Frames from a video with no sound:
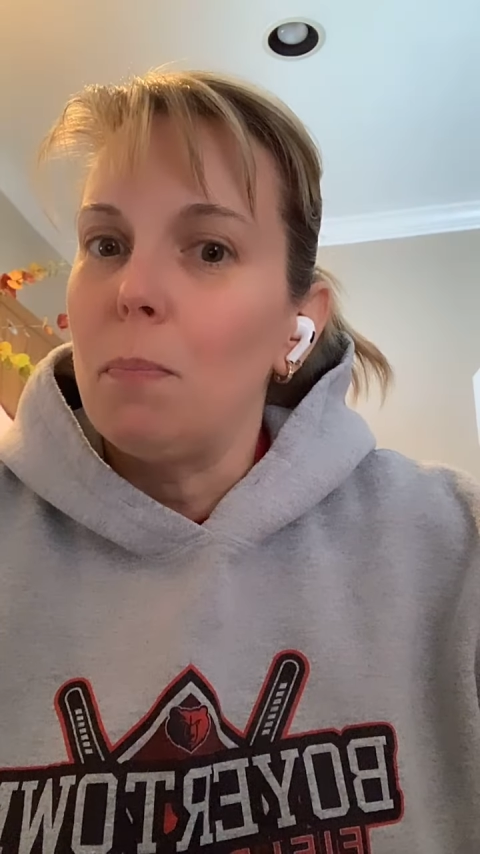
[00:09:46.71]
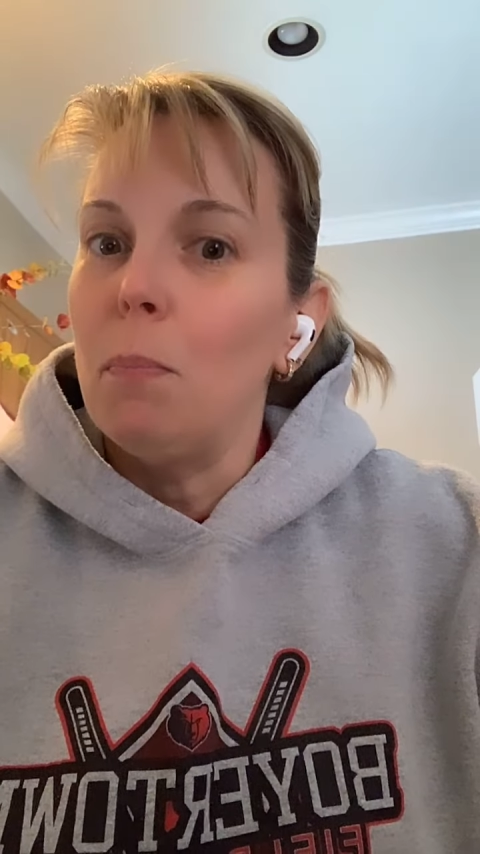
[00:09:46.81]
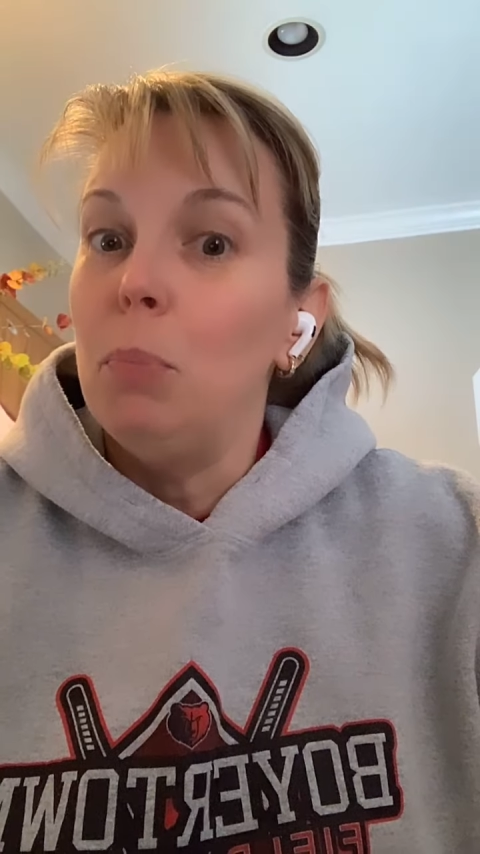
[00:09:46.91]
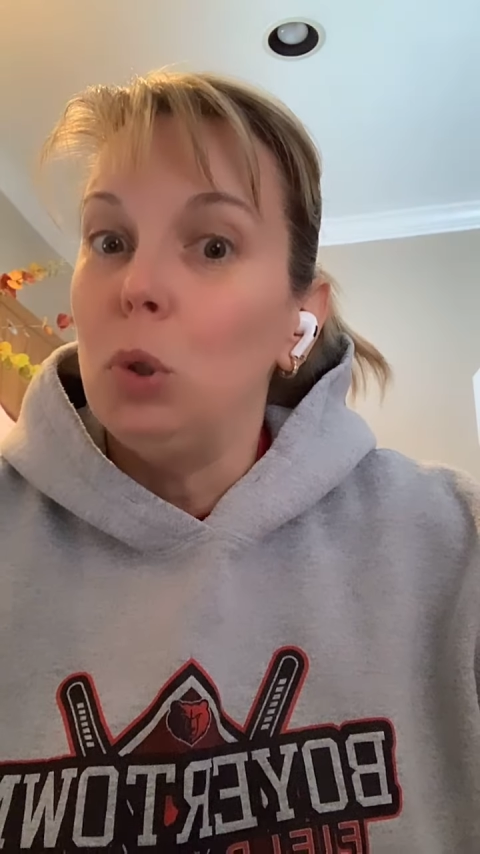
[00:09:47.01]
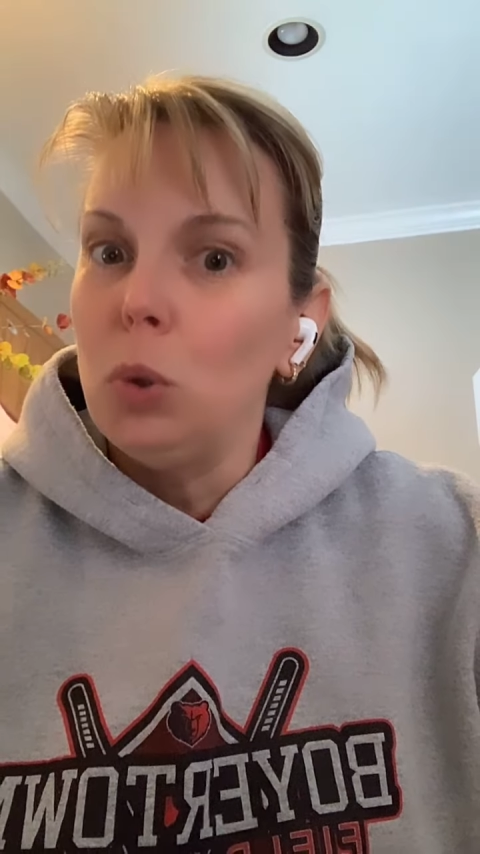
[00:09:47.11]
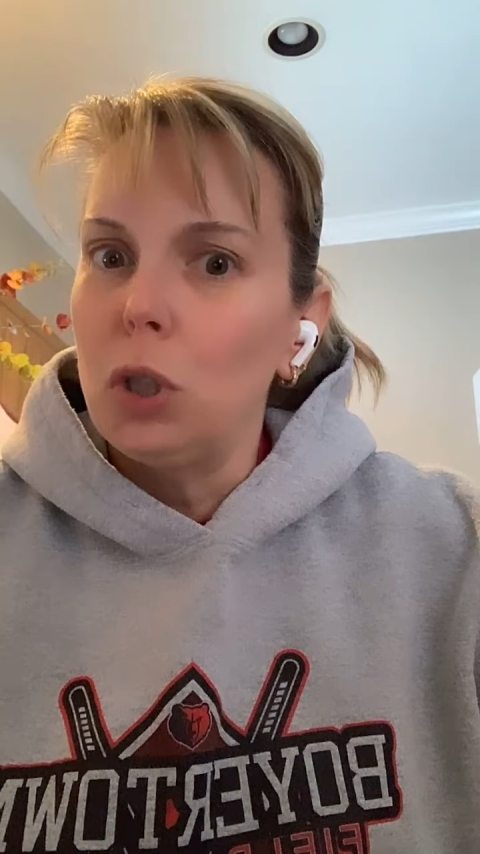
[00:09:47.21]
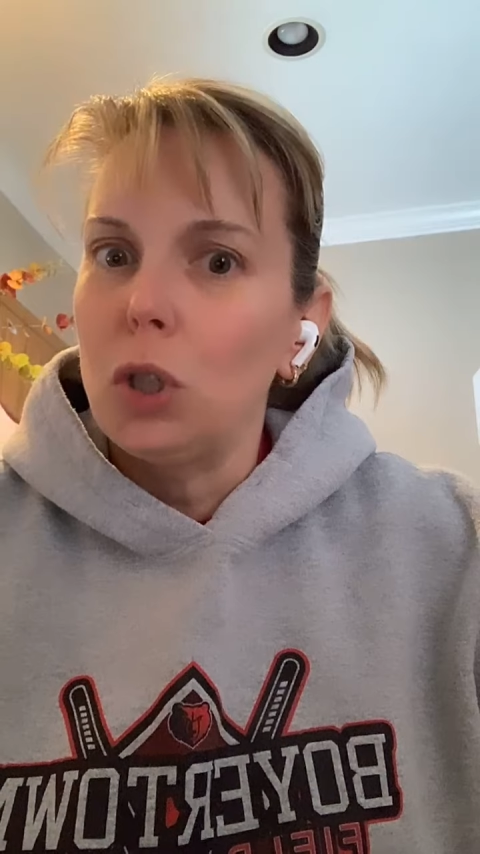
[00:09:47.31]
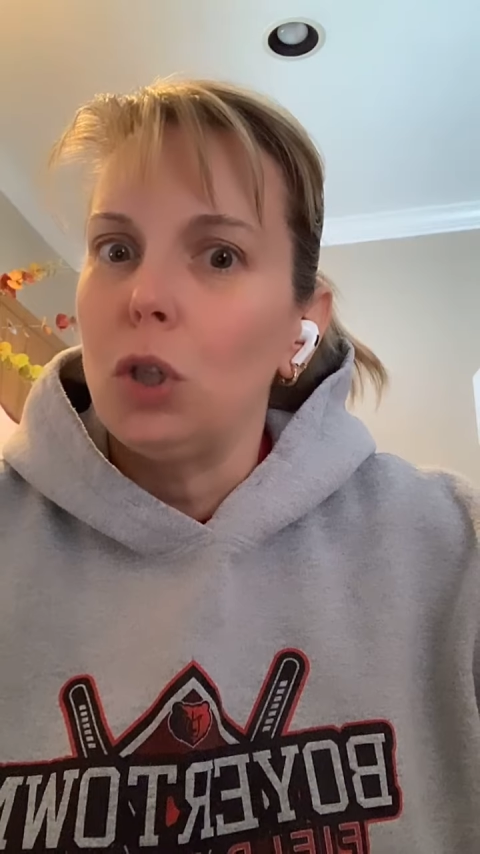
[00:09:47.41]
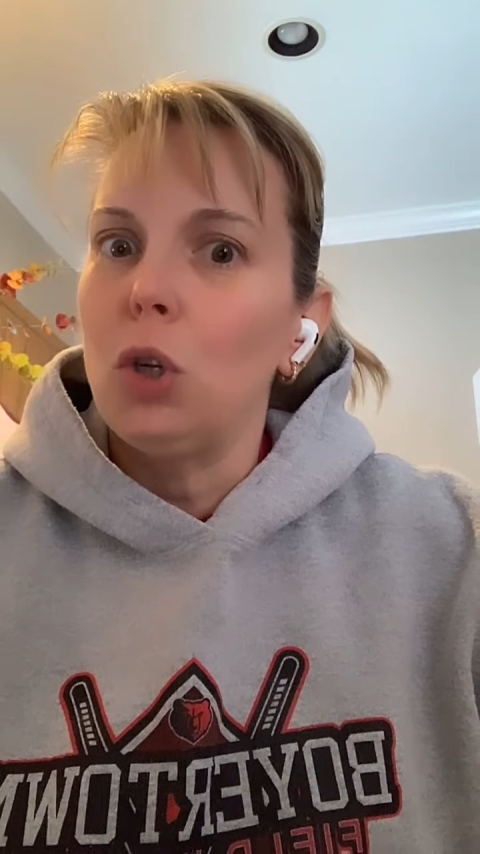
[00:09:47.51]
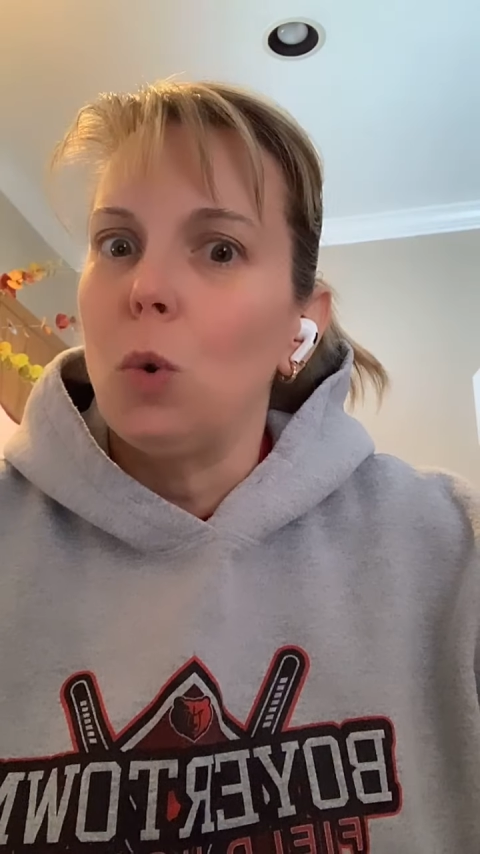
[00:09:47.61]
boost
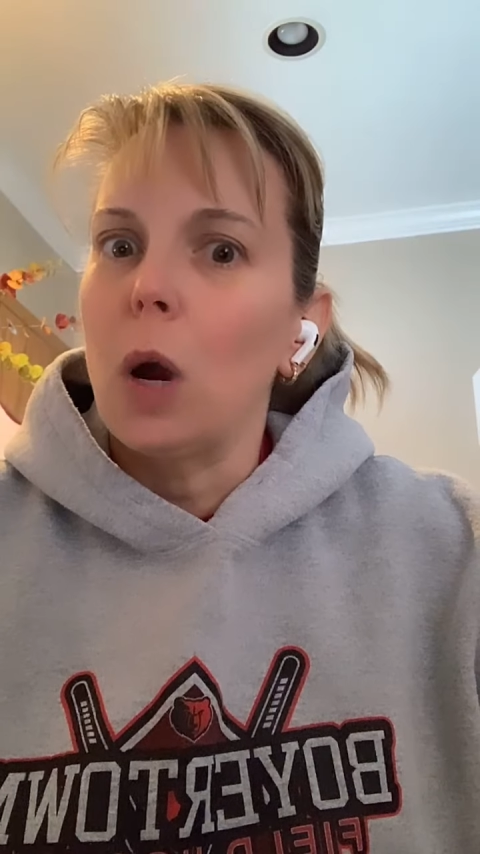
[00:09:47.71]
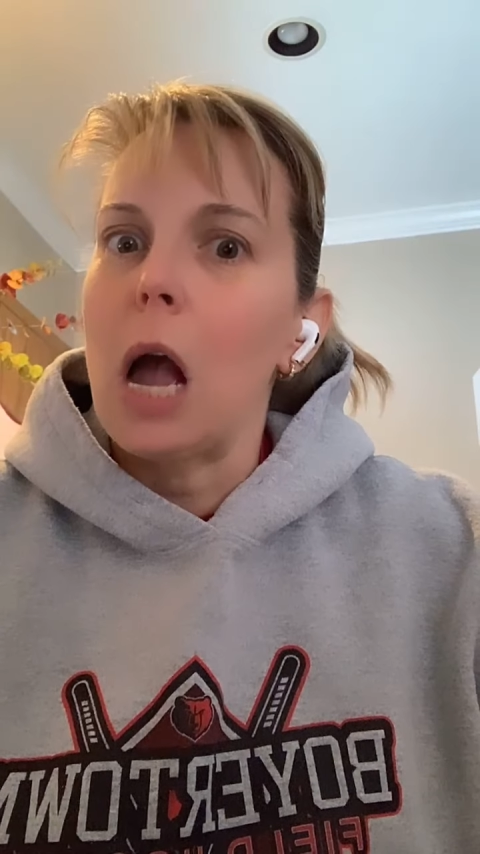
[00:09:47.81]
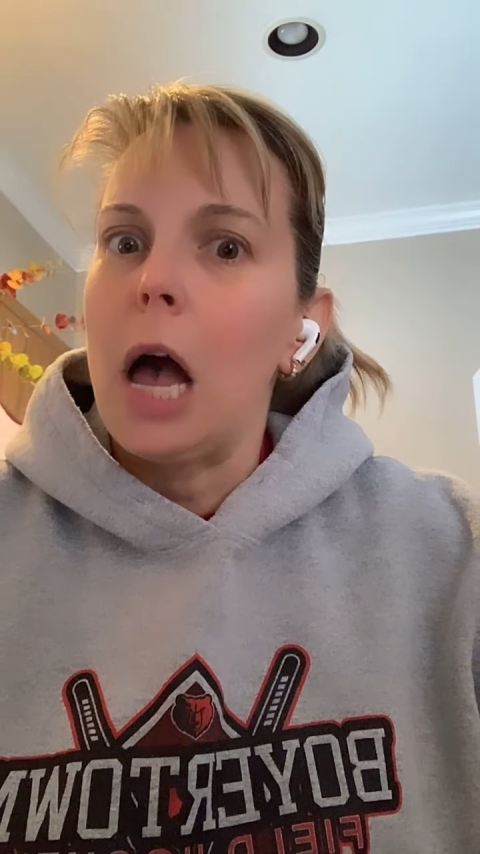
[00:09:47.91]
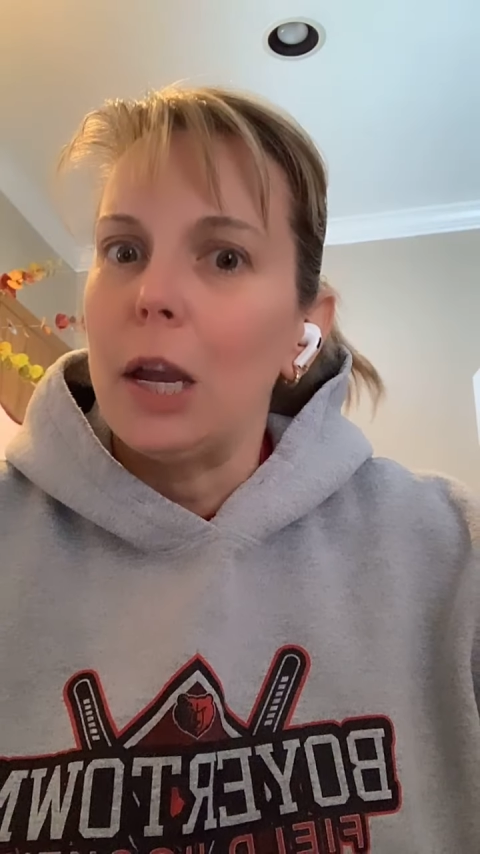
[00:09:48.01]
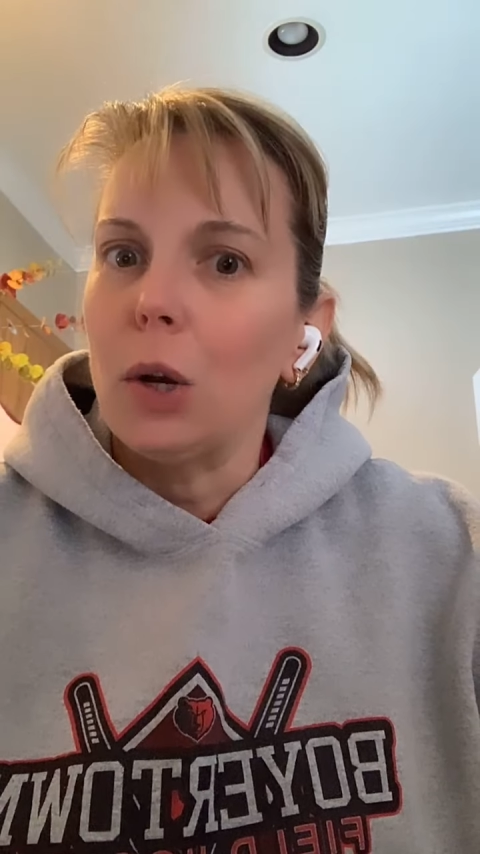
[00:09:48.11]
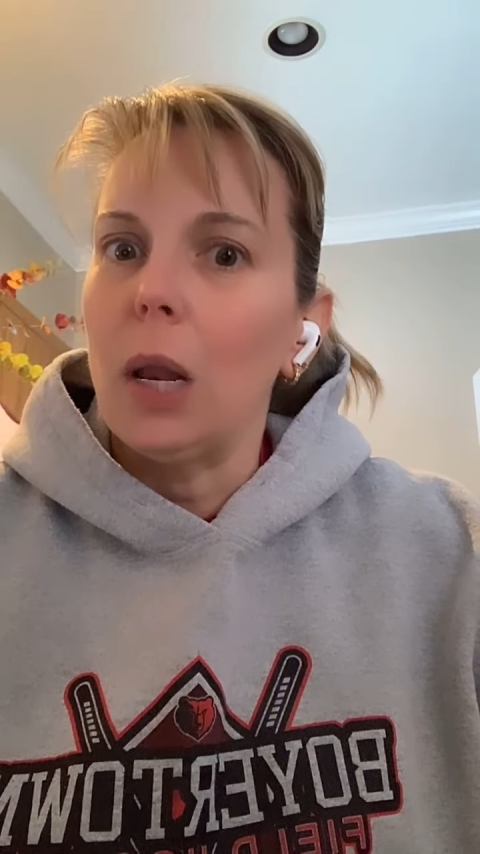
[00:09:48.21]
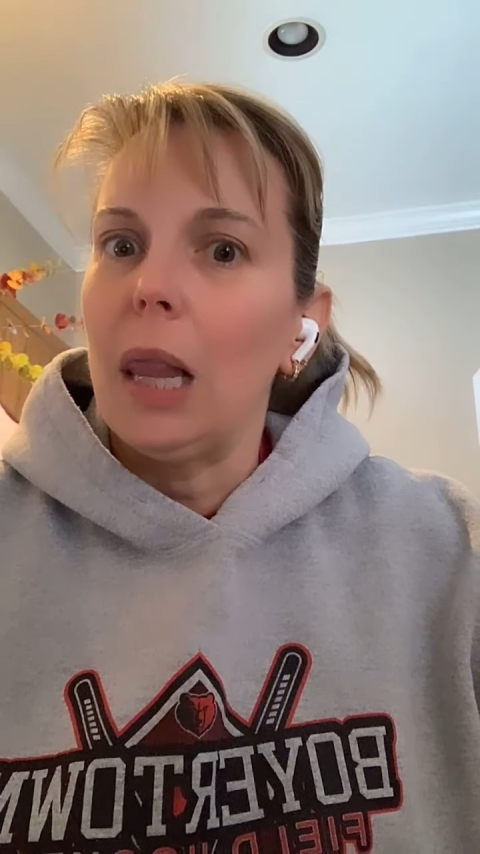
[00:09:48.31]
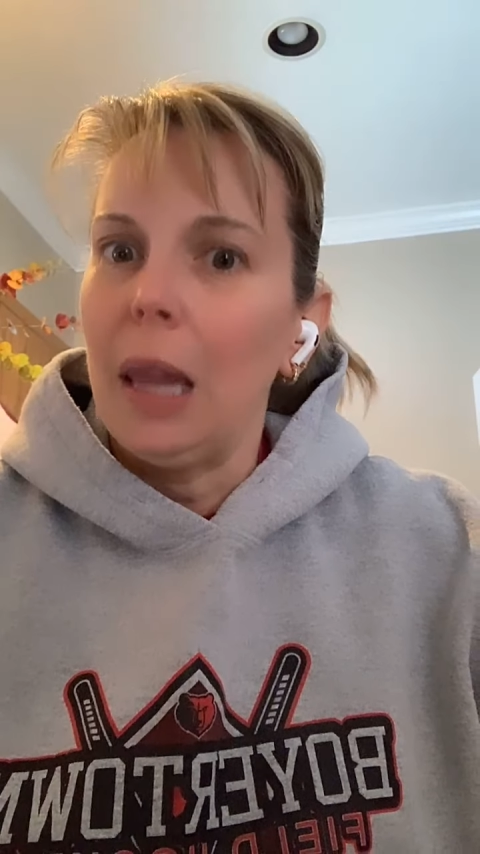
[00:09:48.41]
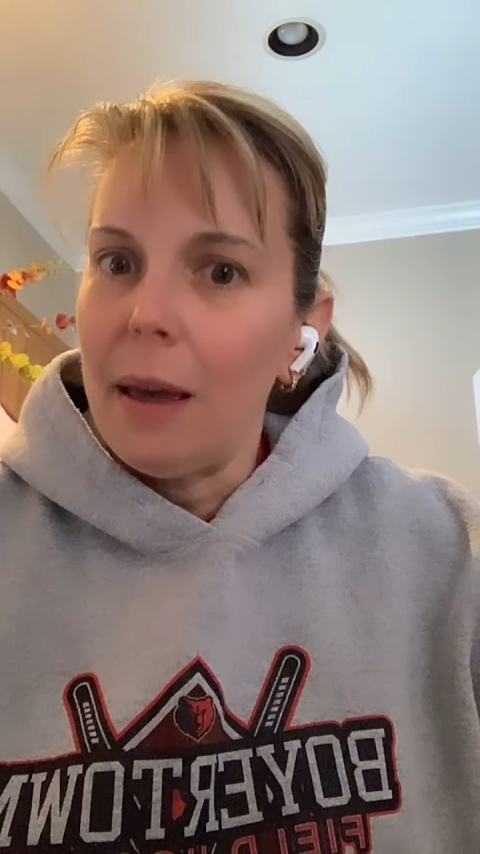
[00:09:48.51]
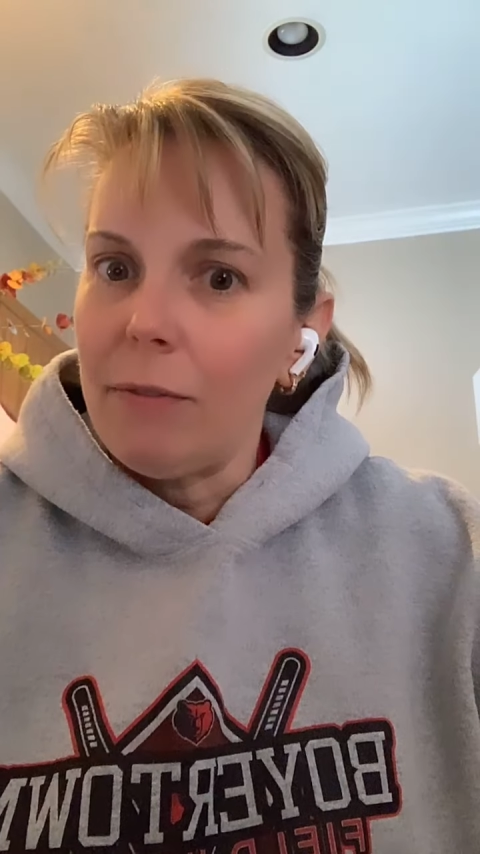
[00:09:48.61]
your iron
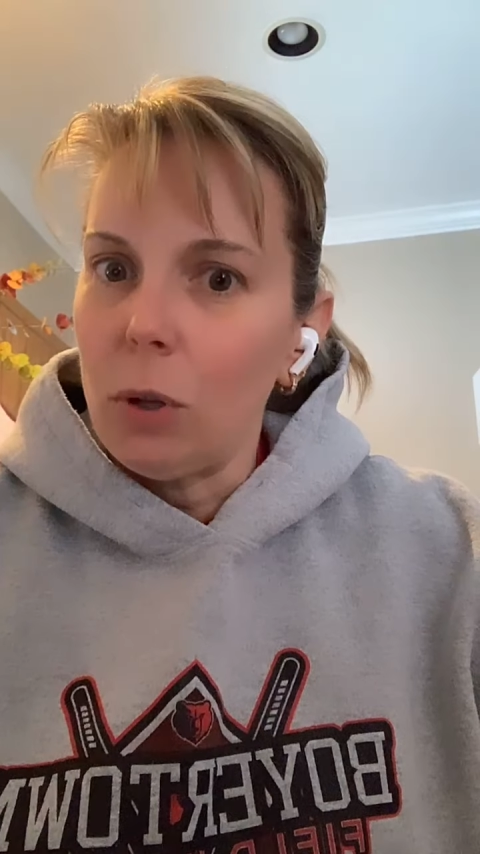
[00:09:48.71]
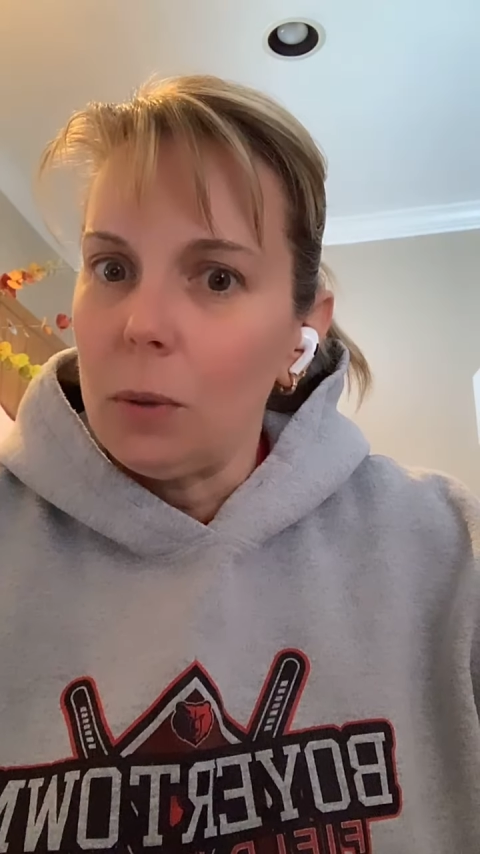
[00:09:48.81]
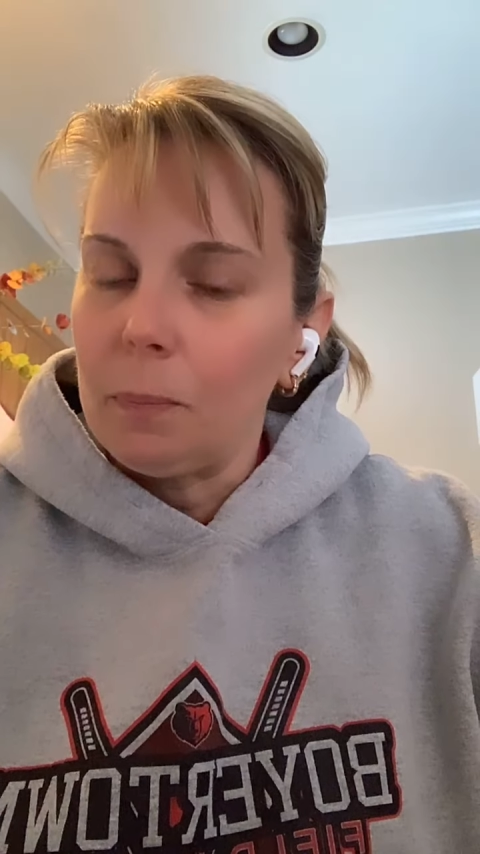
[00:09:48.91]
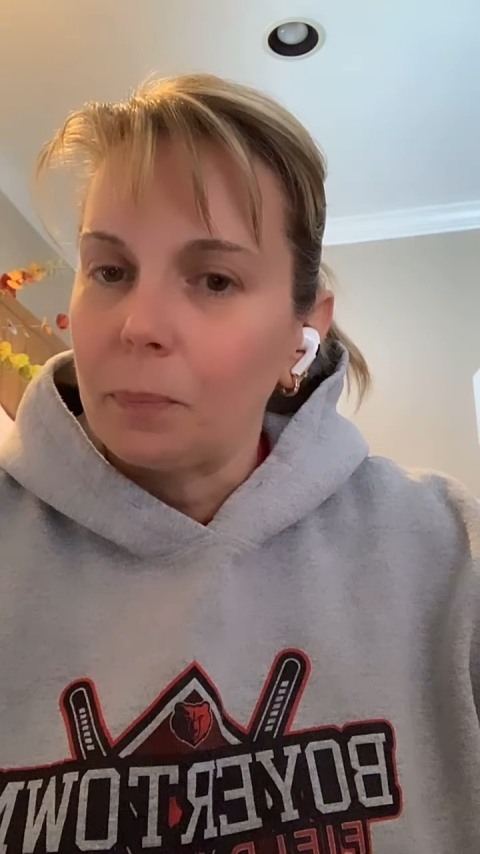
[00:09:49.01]
level.